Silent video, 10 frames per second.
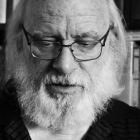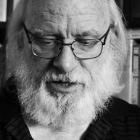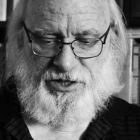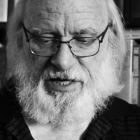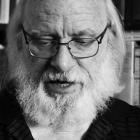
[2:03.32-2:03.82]

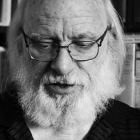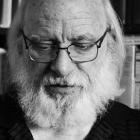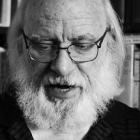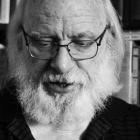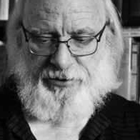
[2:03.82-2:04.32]
is
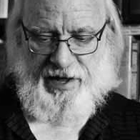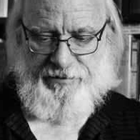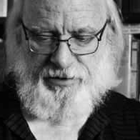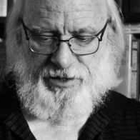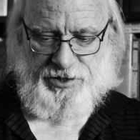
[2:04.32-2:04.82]
satisfactory
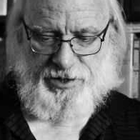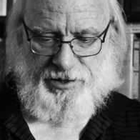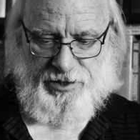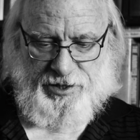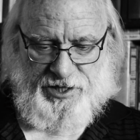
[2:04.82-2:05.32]
evidence
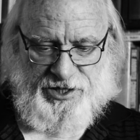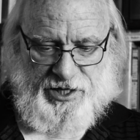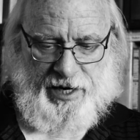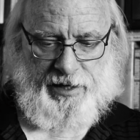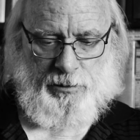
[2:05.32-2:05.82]
that the
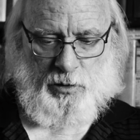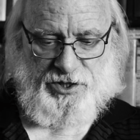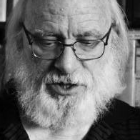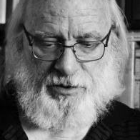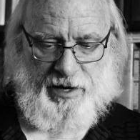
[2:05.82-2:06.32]
design
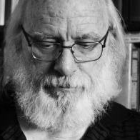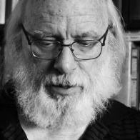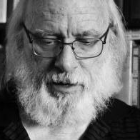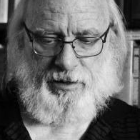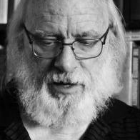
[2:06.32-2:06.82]
was to
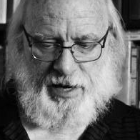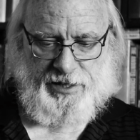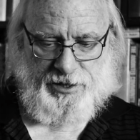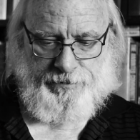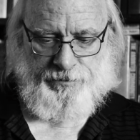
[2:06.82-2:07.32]
impart
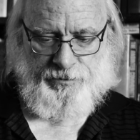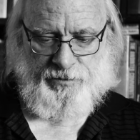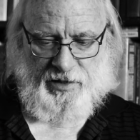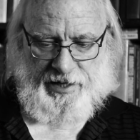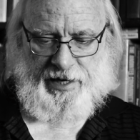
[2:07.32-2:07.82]
light,
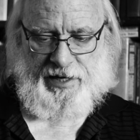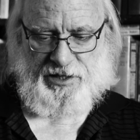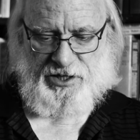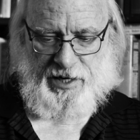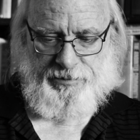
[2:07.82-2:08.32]
and I
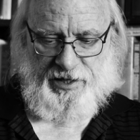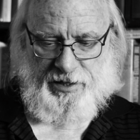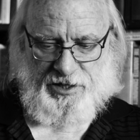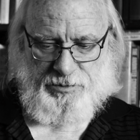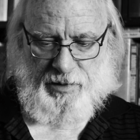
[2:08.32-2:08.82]
accept
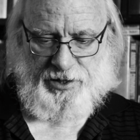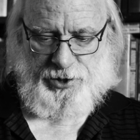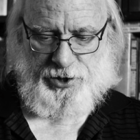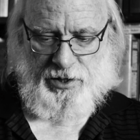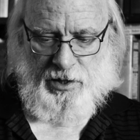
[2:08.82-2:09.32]
it as
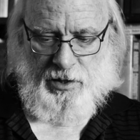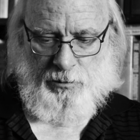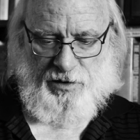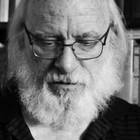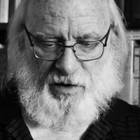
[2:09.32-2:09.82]
much
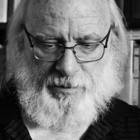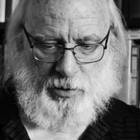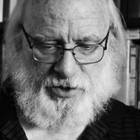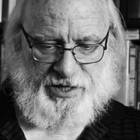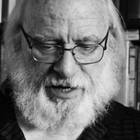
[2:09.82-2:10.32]
with far
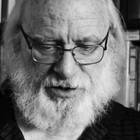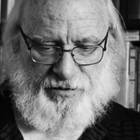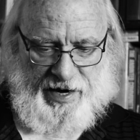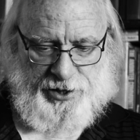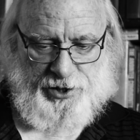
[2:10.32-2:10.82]
more
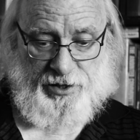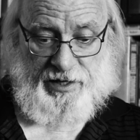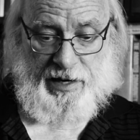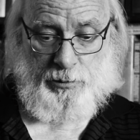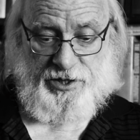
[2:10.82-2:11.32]
satisfaction
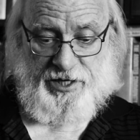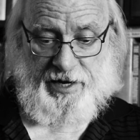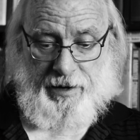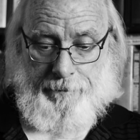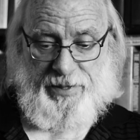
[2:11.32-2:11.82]
than I would
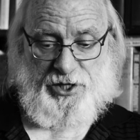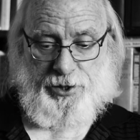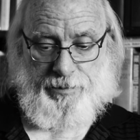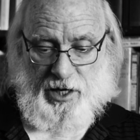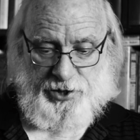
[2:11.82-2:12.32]
take
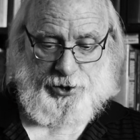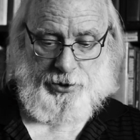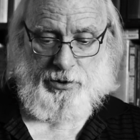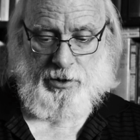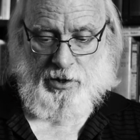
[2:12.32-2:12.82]
Bishop
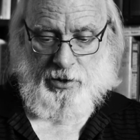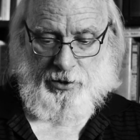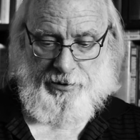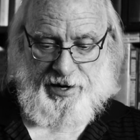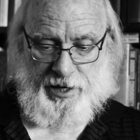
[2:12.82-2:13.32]
Usher
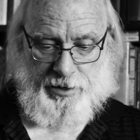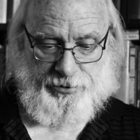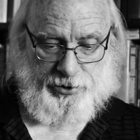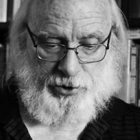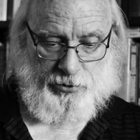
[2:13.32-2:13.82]
or any
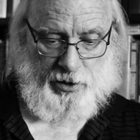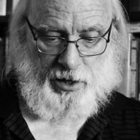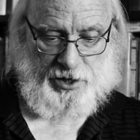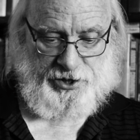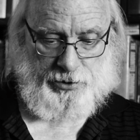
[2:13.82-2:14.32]
other
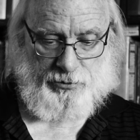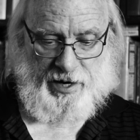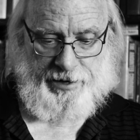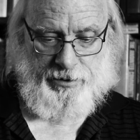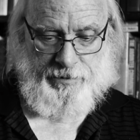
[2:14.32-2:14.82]
chronological
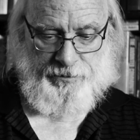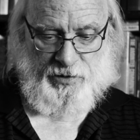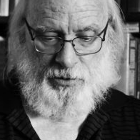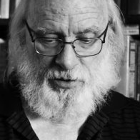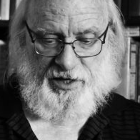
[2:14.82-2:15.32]
writer
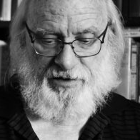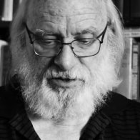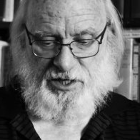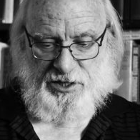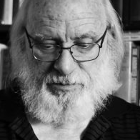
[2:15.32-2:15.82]
who
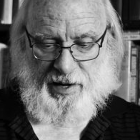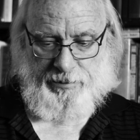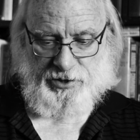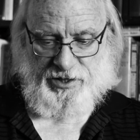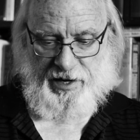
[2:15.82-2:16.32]
gives these
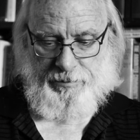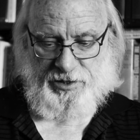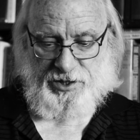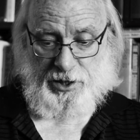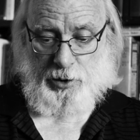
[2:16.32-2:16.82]
Bible
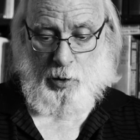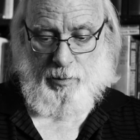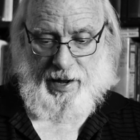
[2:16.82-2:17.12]
statements the go